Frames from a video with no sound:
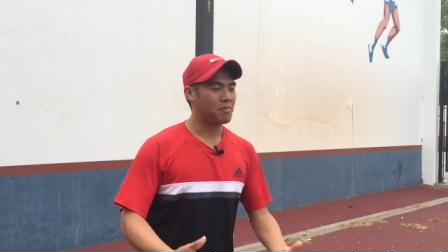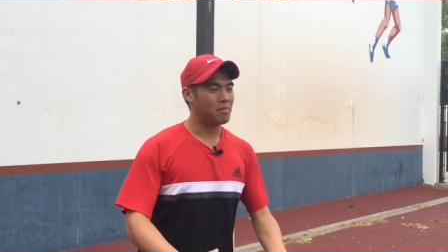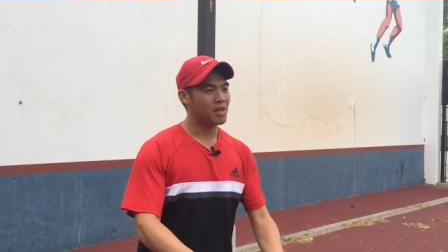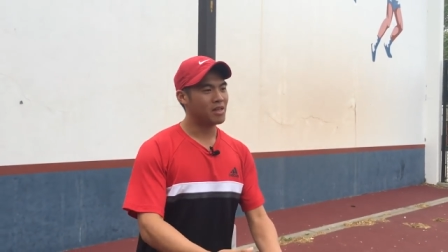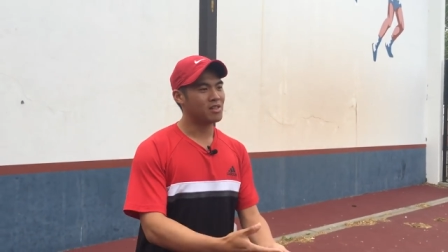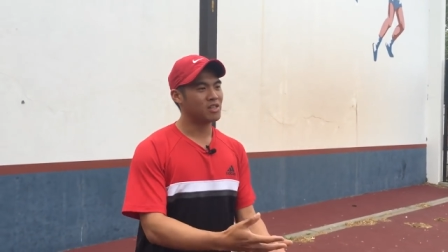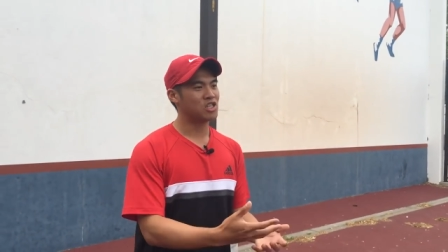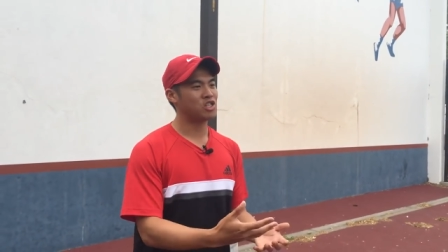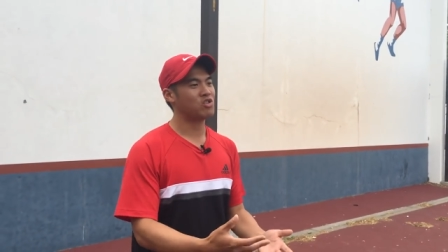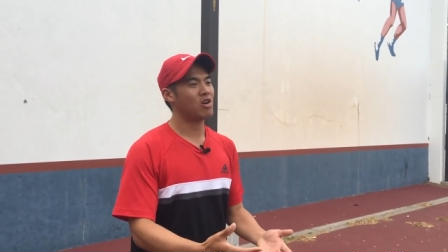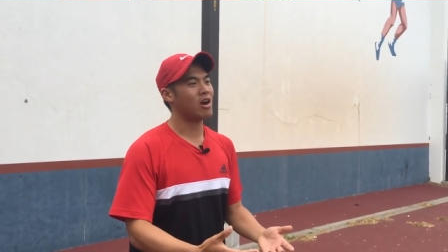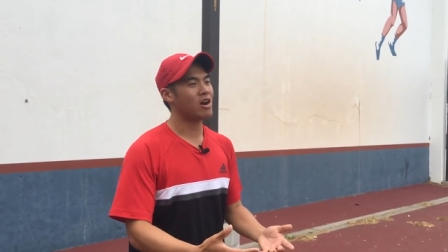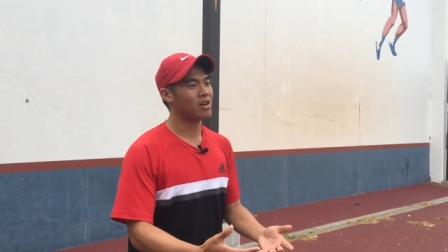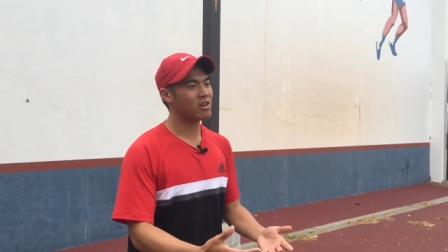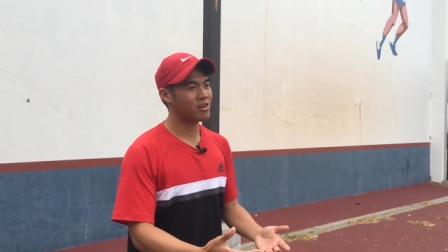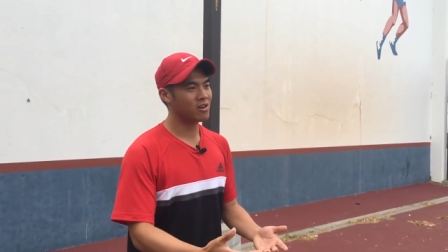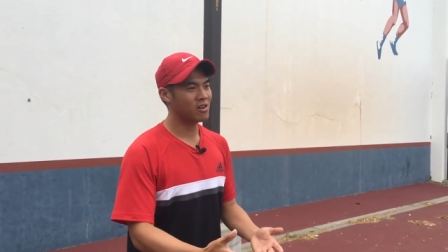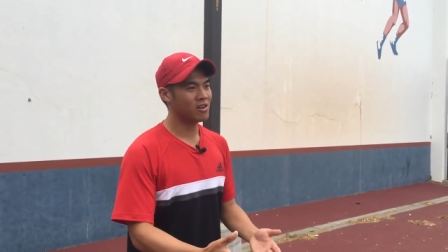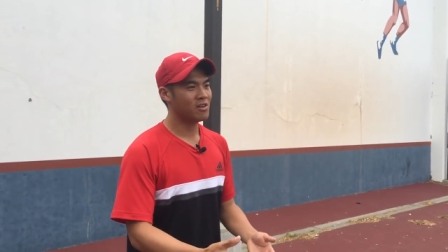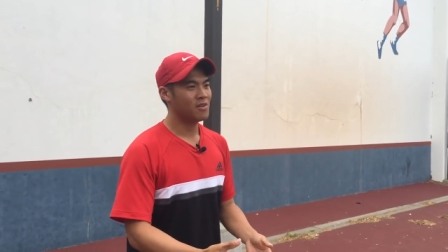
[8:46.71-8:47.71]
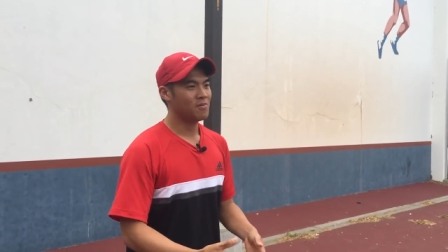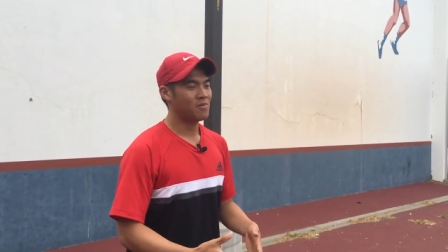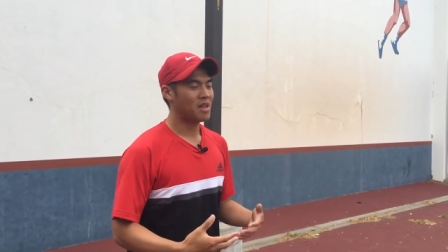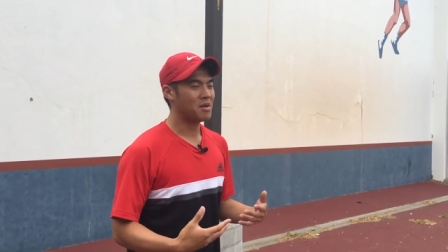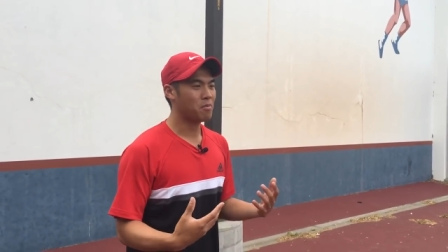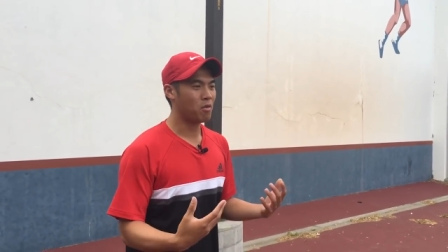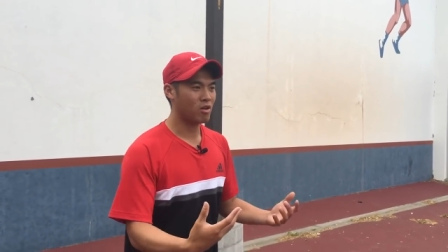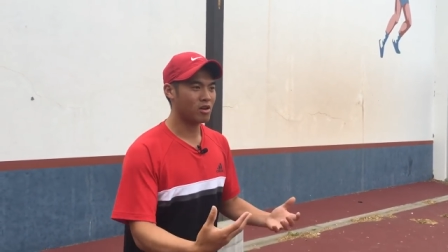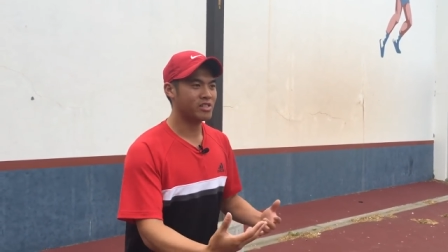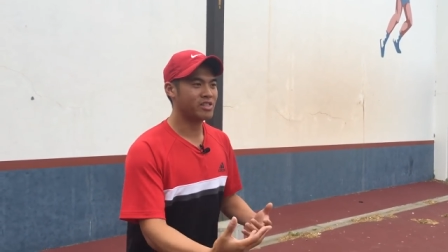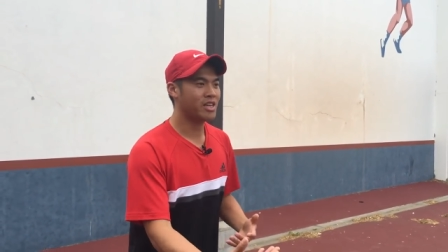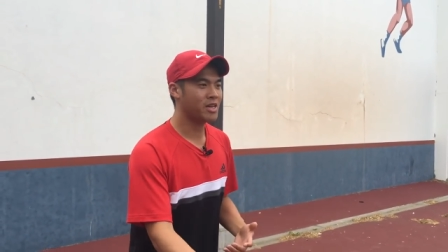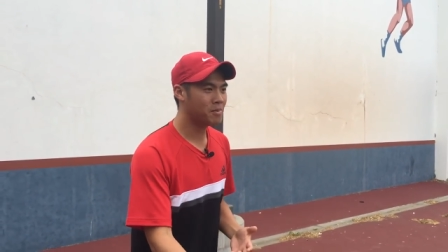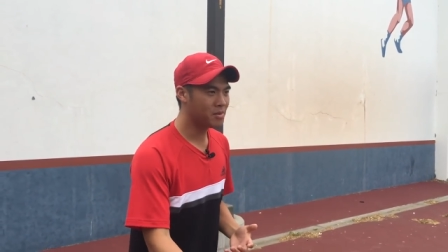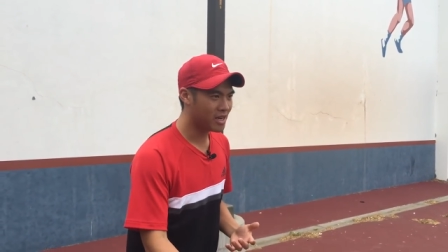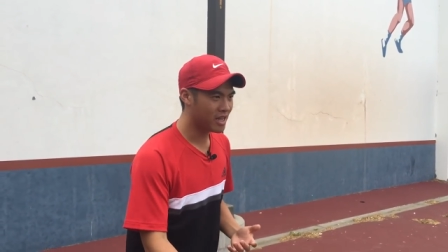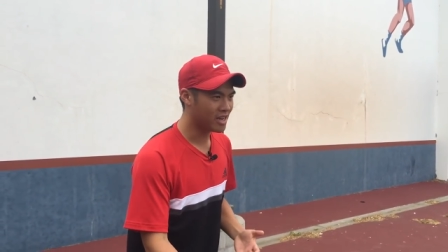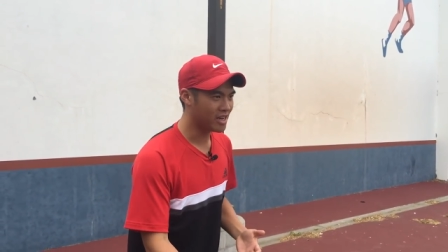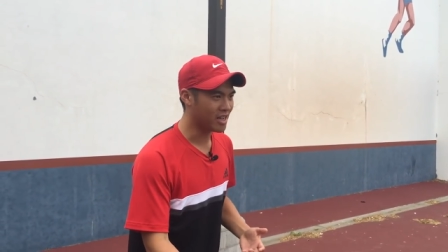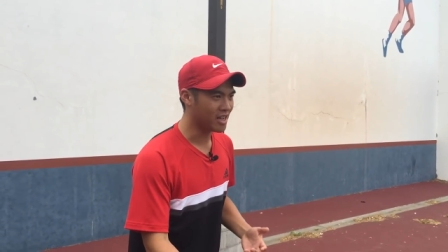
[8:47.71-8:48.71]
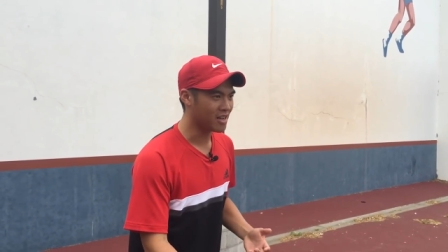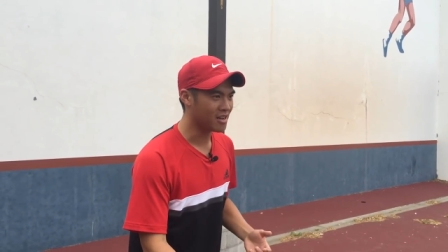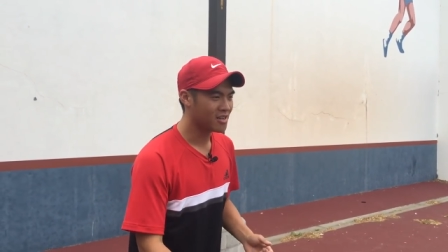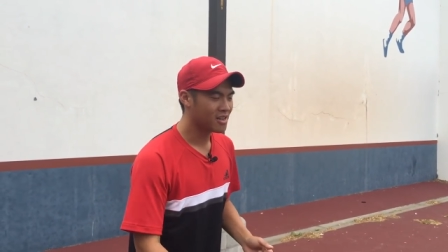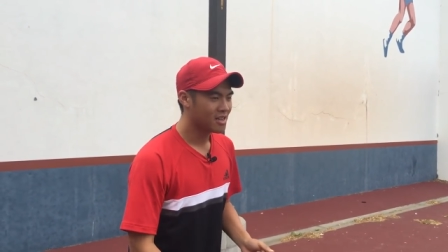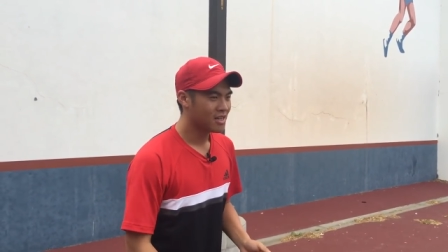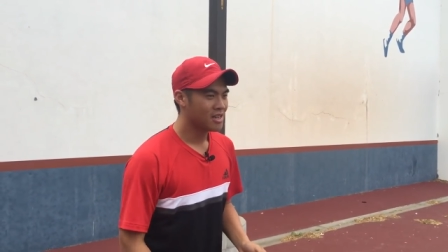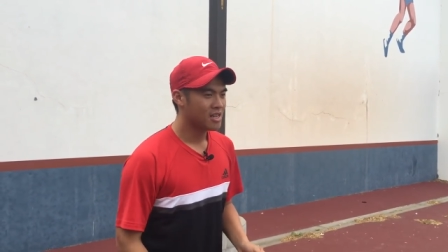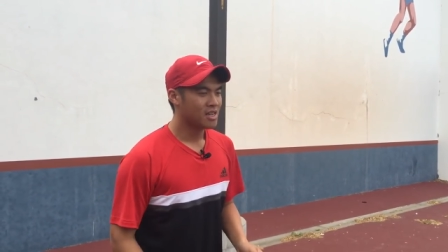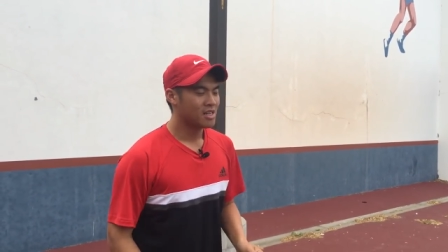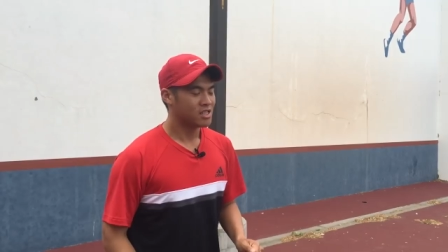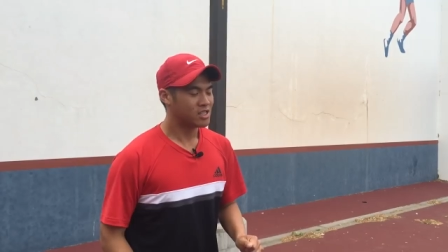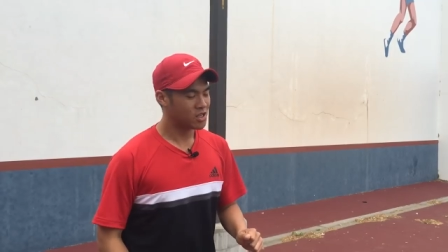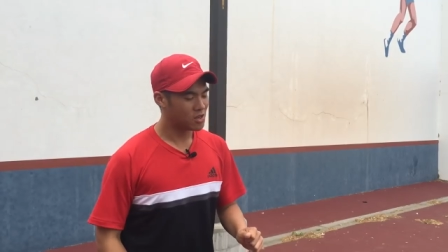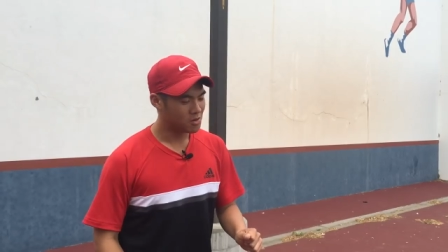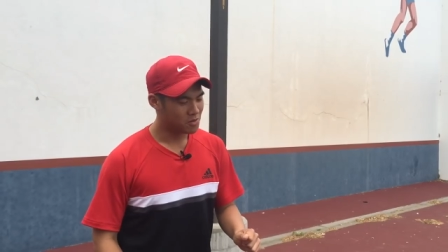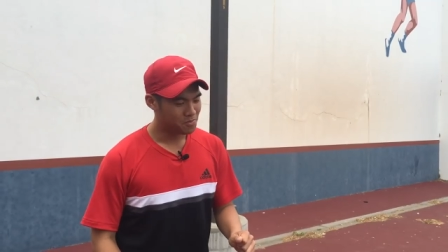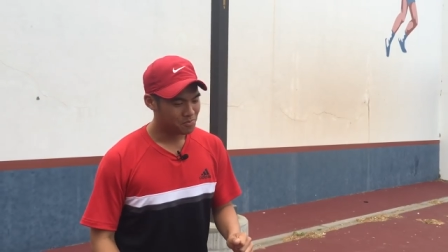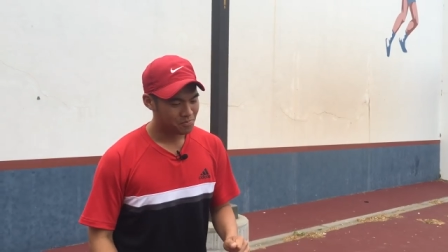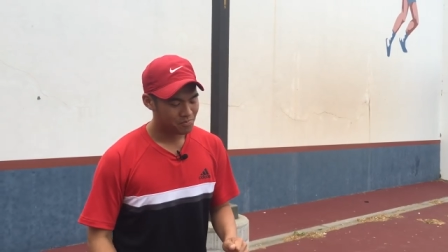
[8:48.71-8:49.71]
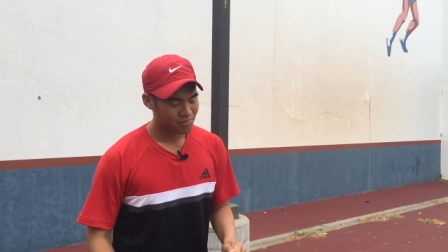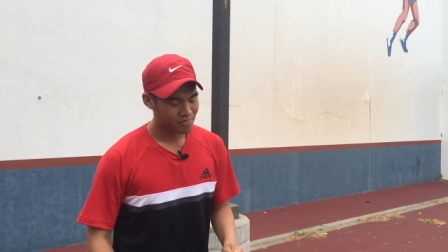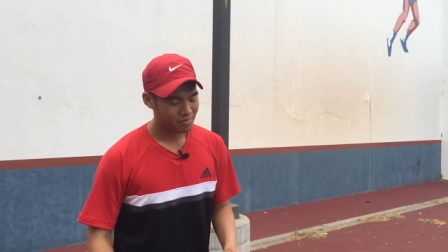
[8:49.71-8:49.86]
Being stronger and more intimidating. So,